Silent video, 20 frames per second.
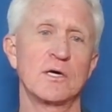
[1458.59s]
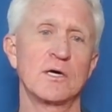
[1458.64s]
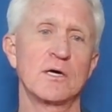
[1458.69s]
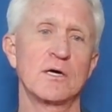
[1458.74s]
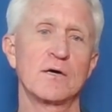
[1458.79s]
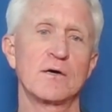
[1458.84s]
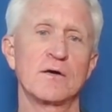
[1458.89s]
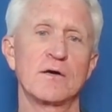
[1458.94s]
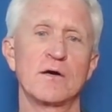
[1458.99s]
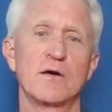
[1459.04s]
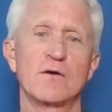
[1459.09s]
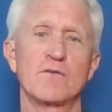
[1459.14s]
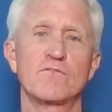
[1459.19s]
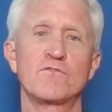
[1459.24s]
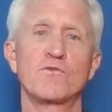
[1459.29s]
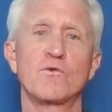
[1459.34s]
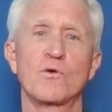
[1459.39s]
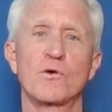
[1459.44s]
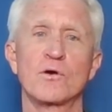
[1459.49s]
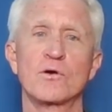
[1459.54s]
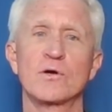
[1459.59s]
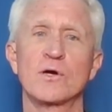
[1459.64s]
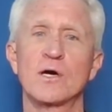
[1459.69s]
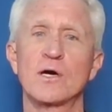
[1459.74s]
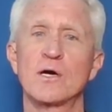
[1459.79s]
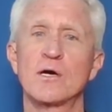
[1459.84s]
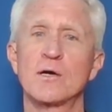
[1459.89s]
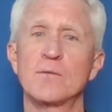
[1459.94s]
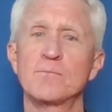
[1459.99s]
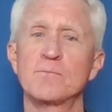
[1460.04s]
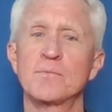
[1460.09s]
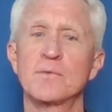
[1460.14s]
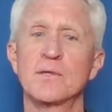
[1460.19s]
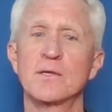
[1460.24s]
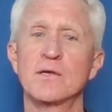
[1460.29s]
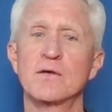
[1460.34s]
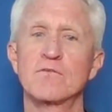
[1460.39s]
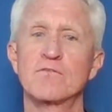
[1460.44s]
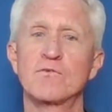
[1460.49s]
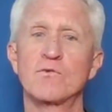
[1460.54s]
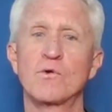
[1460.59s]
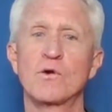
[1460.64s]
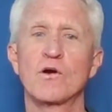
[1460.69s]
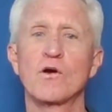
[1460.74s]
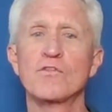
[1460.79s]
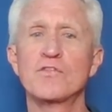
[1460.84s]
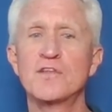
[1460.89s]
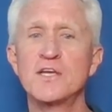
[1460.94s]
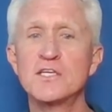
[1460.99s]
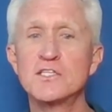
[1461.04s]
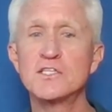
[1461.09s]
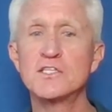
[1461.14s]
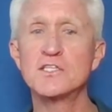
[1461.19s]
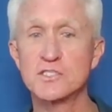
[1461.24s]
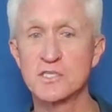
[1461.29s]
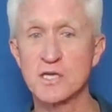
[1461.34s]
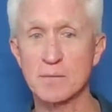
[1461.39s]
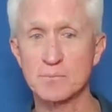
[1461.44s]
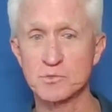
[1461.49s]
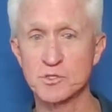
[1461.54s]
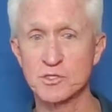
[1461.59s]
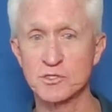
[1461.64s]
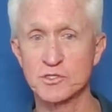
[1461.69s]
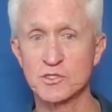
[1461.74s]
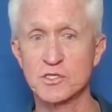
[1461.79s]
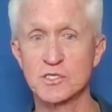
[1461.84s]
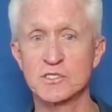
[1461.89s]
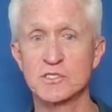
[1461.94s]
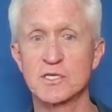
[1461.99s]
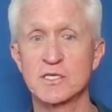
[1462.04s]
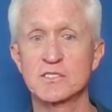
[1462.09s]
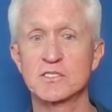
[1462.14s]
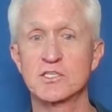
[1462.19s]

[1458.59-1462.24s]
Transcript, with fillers: uh, uh, for, uh, for these substances.